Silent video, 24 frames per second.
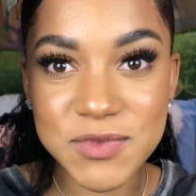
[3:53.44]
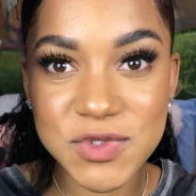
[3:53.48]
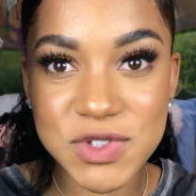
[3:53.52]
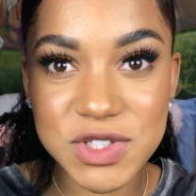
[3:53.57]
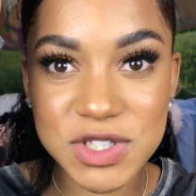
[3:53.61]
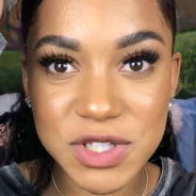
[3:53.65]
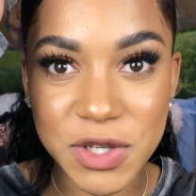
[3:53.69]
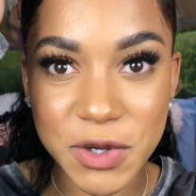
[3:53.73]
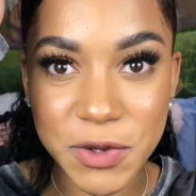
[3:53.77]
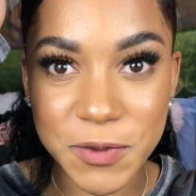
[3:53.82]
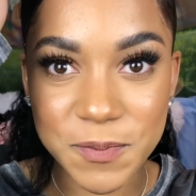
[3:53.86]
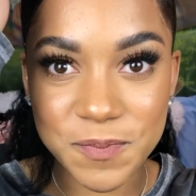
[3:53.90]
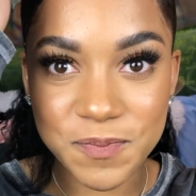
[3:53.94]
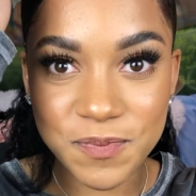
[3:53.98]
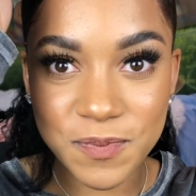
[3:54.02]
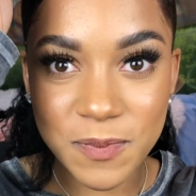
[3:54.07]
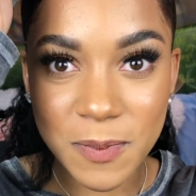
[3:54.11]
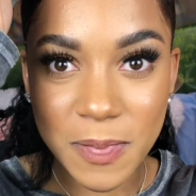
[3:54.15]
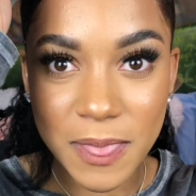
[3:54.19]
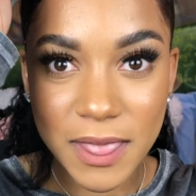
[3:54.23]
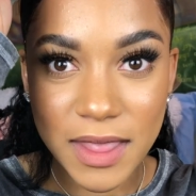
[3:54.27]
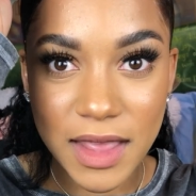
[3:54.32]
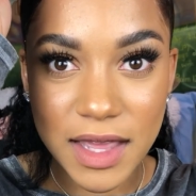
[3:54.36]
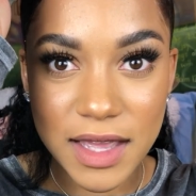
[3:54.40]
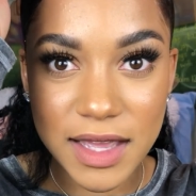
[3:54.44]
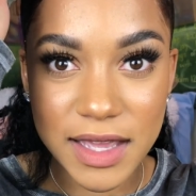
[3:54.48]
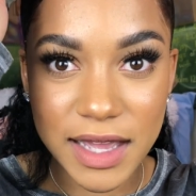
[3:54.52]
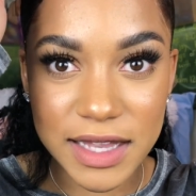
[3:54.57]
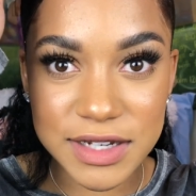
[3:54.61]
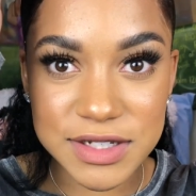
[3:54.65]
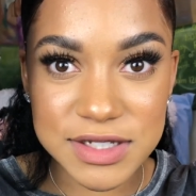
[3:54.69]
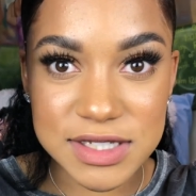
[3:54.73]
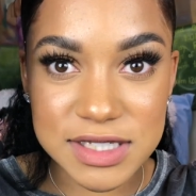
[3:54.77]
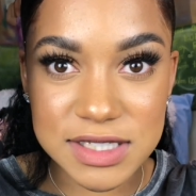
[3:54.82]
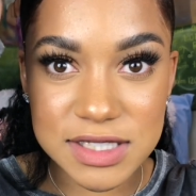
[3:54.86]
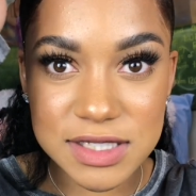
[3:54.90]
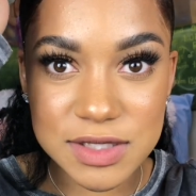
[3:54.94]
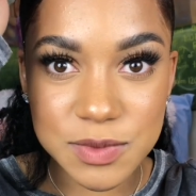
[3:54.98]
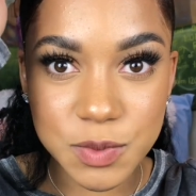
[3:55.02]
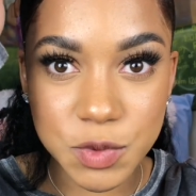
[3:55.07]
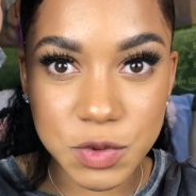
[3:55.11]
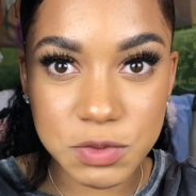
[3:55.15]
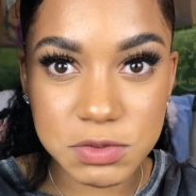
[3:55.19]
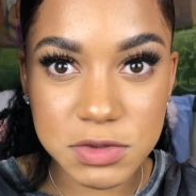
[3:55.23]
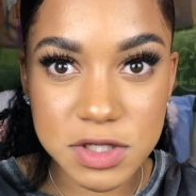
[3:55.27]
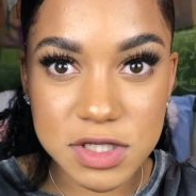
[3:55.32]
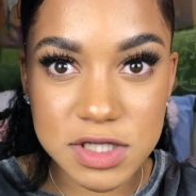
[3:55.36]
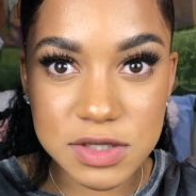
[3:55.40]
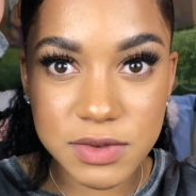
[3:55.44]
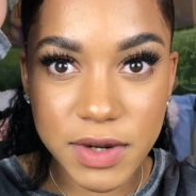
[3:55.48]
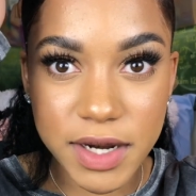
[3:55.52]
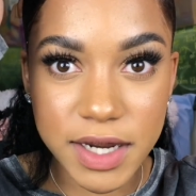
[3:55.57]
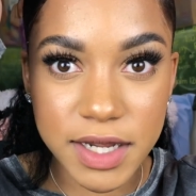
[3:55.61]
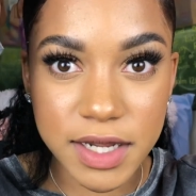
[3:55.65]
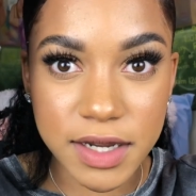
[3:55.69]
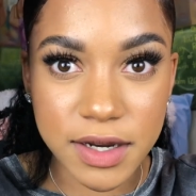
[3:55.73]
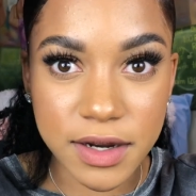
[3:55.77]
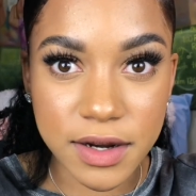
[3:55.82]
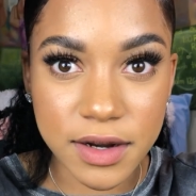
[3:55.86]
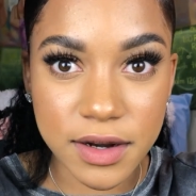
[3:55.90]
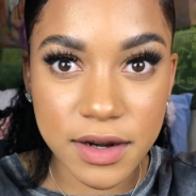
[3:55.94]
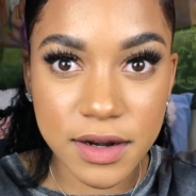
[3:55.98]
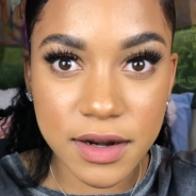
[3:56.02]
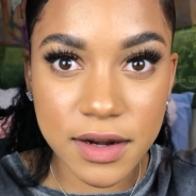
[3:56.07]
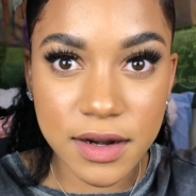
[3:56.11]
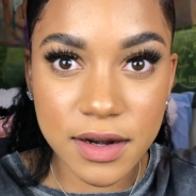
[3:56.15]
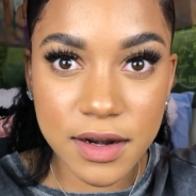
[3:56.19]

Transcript: So I just swoop this right here.